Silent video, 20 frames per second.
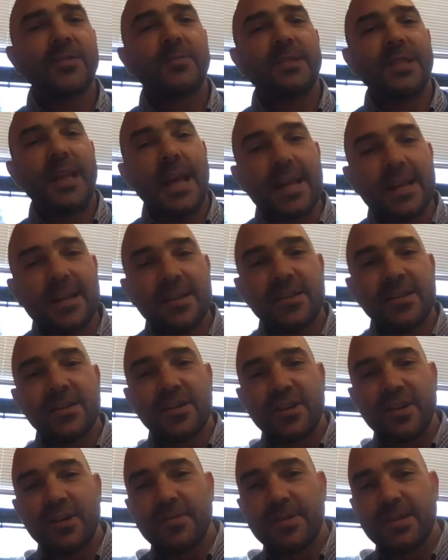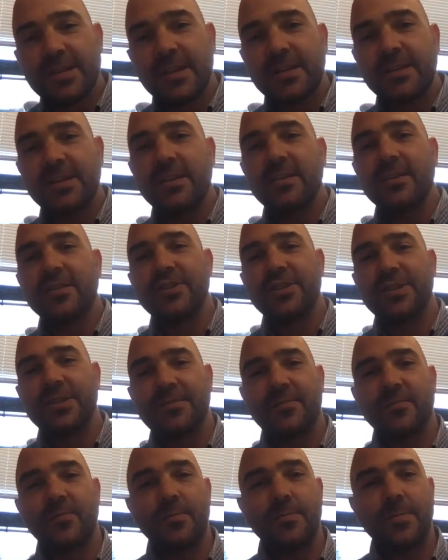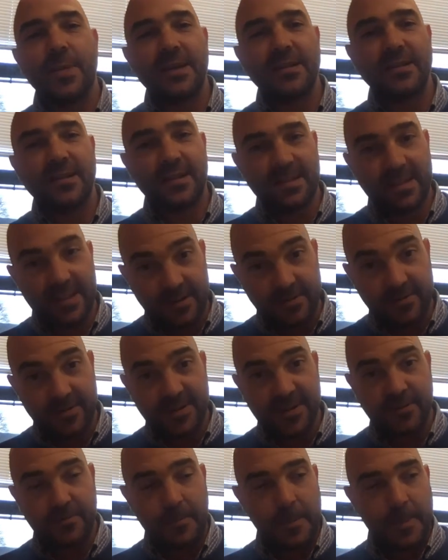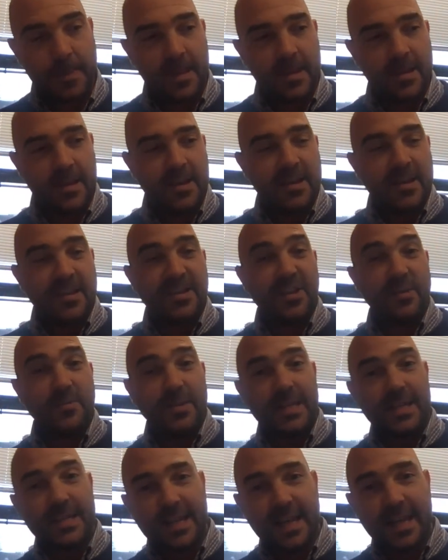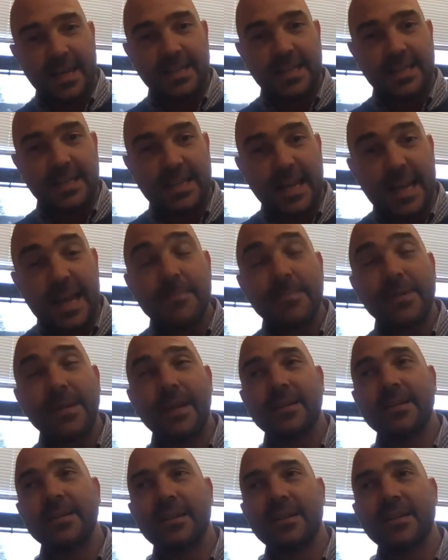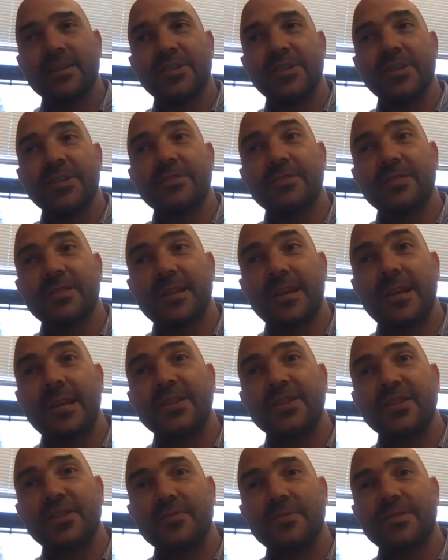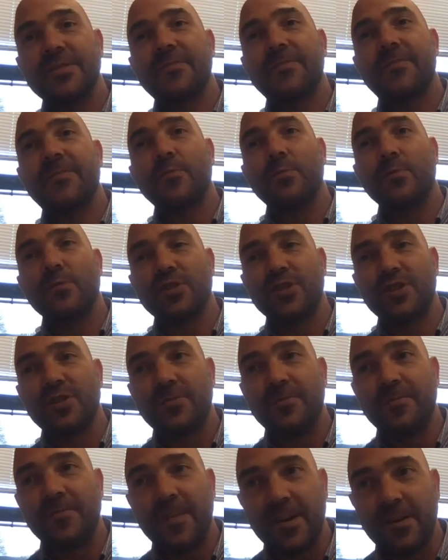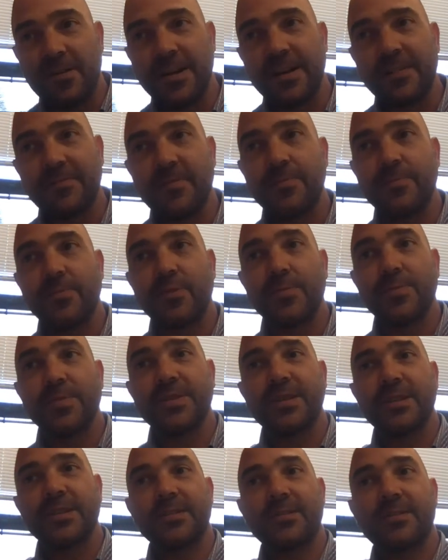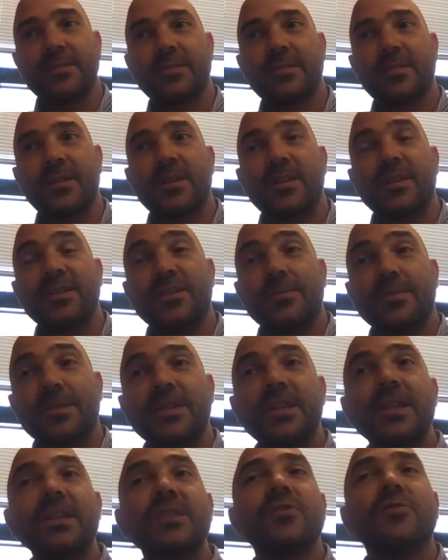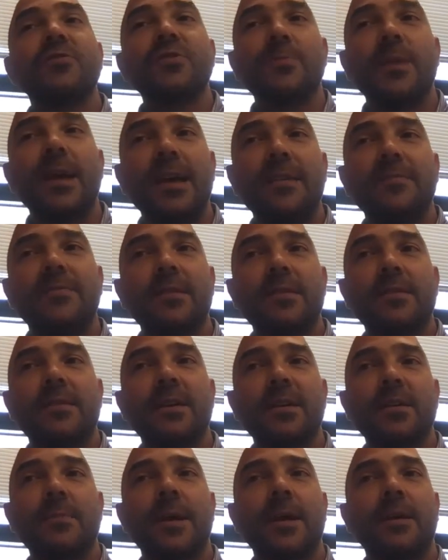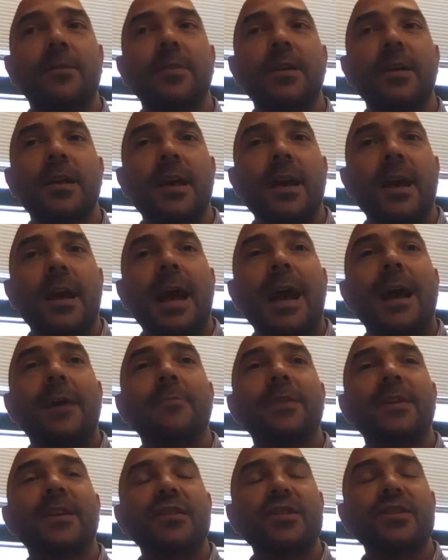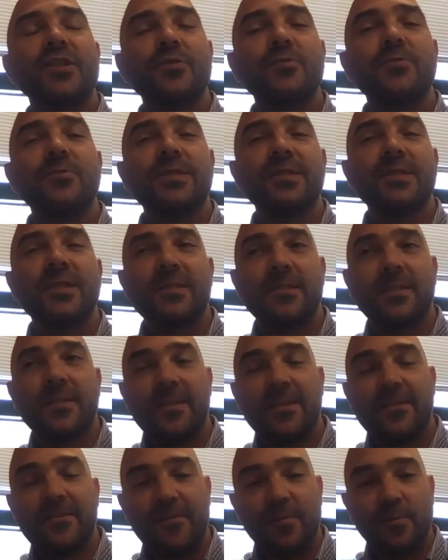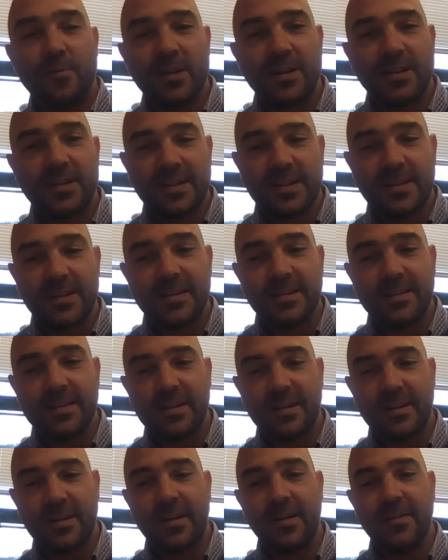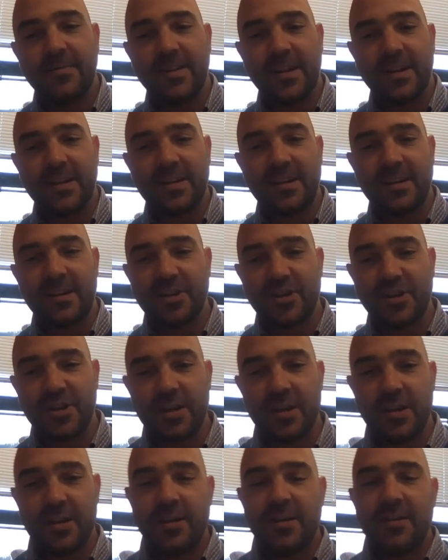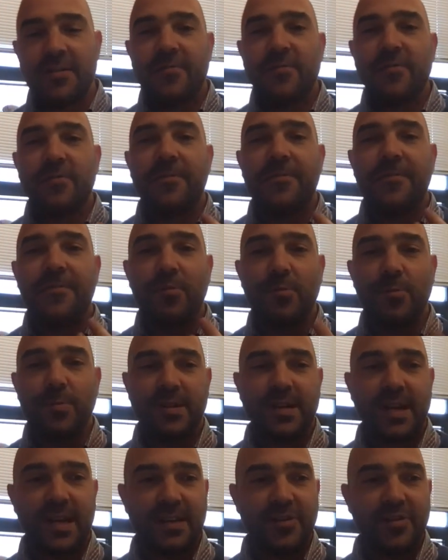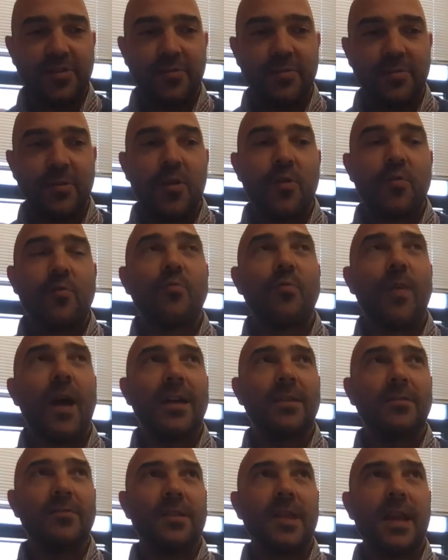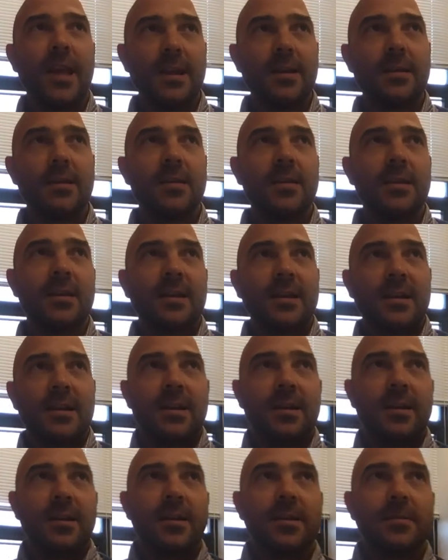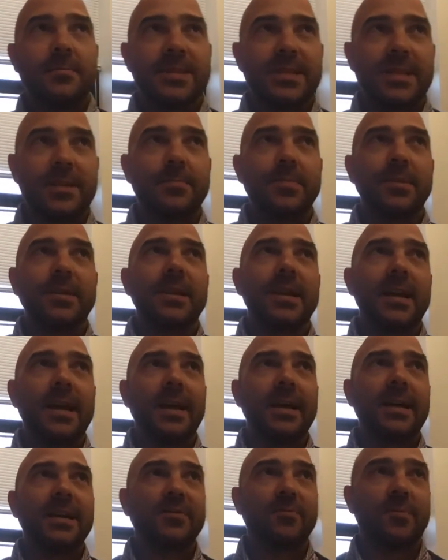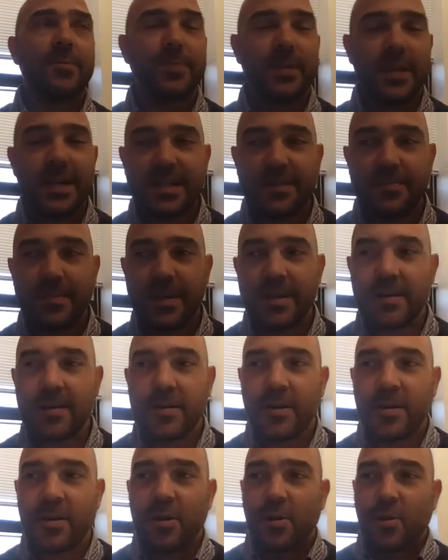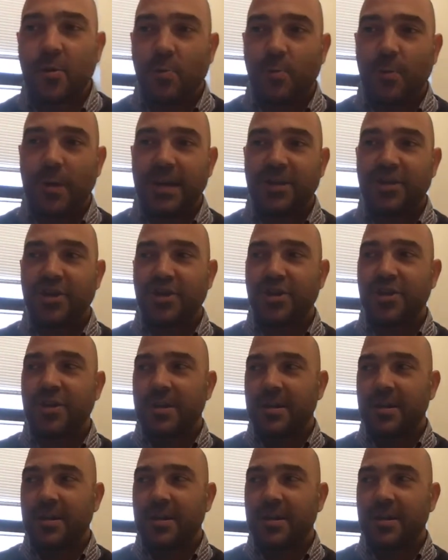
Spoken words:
tended to use technologies for basic skills. So in this case, the same technology is used for 2 very different purposes. So as teachers, we have to think about how we can use the affordances of technology for their full potential, rather than simply as a replacement, which